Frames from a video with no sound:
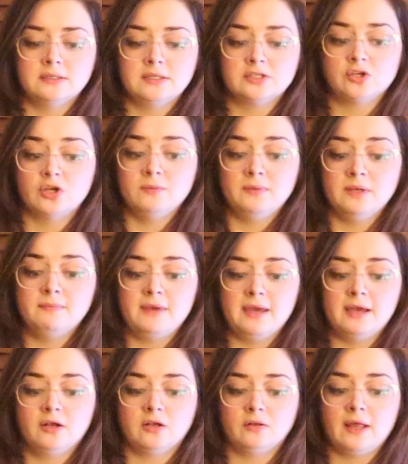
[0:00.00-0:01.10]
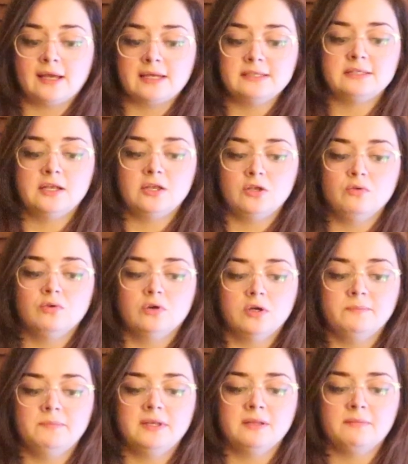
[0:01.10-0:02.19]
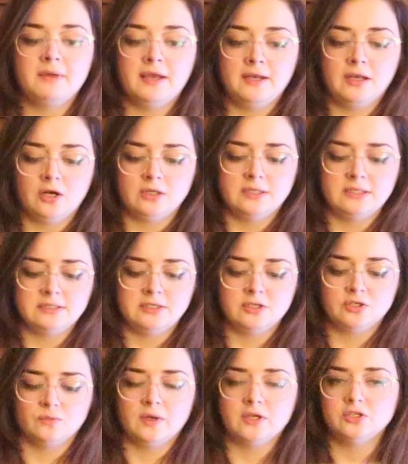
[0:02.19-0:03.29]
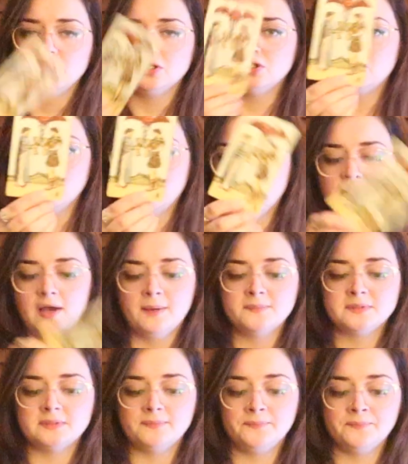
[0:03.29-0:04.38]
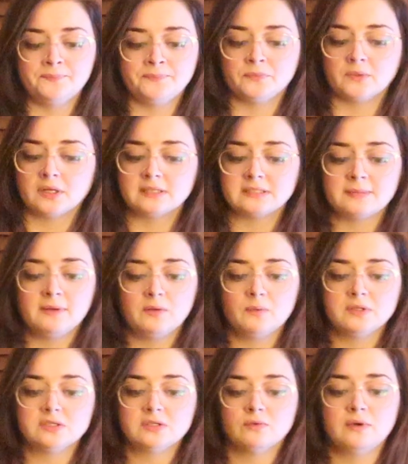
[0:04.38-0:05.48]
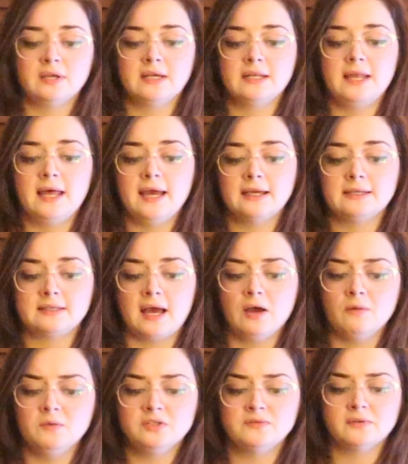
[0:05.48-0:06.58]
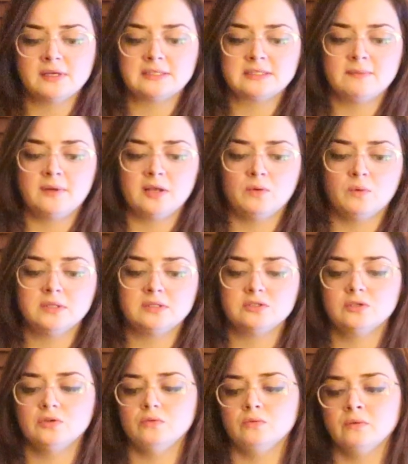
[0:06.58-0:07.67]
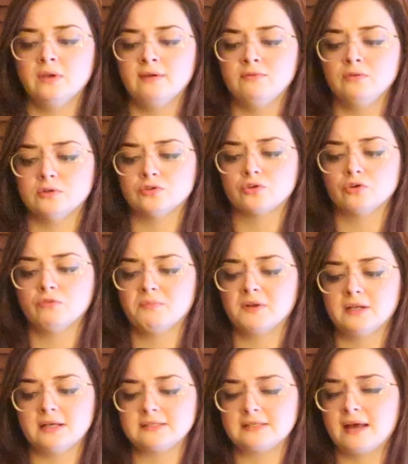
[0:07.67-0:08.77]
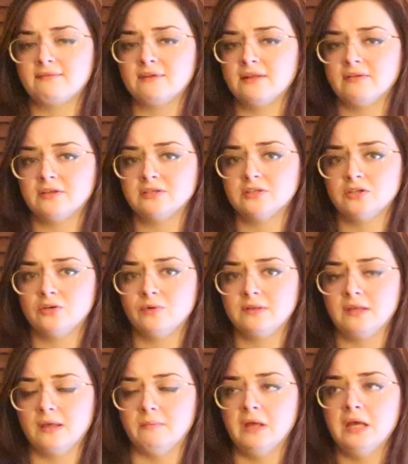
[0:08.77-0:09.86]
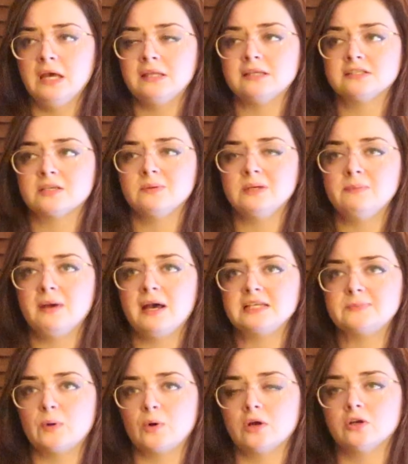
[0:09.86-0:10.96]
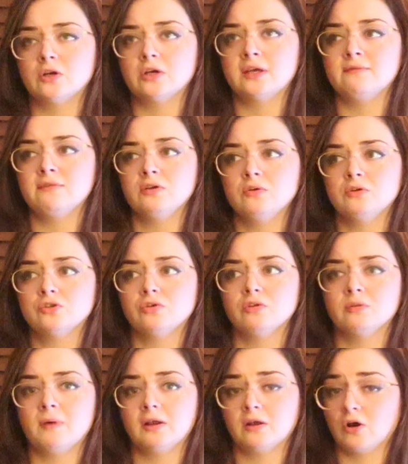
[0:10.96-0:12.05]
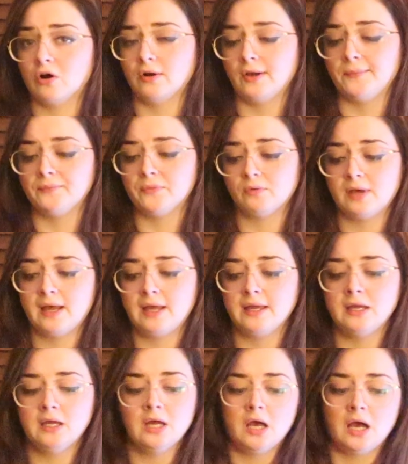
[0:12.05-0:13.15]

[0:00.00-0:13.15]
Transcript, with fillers: This could be a man, or like I said, you could be the man here in this situation. Two of Cups, somebody wants to reconnect. I almost feel like somebody wants to give you a truth, but it doesn't have anything to do with them. This could be a past partner giving you a truth about a current, okay?